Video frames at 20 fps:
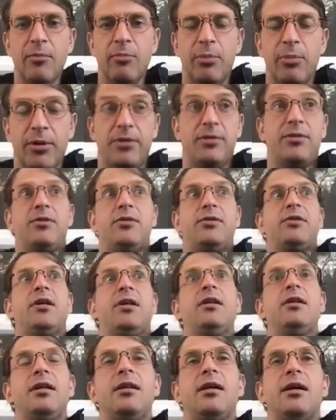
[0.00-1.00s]
but
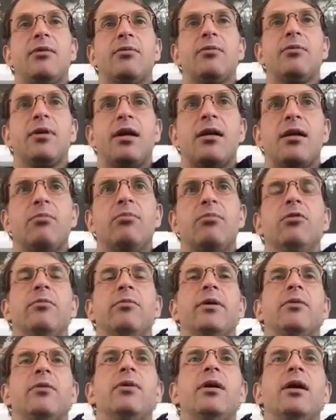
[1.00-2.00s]
suddenly like what kind of blew
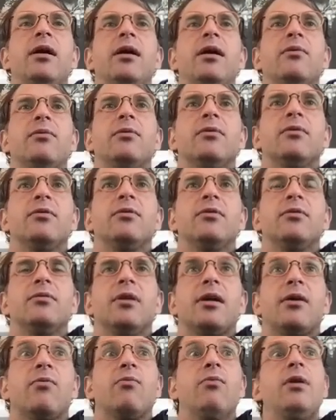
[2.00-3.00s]
me away was
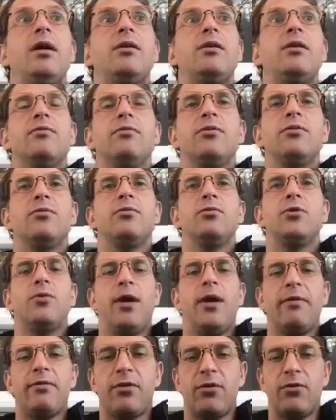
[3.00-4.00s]
like wait you you, you
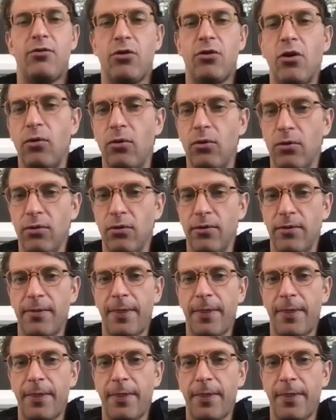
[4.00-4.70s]
have control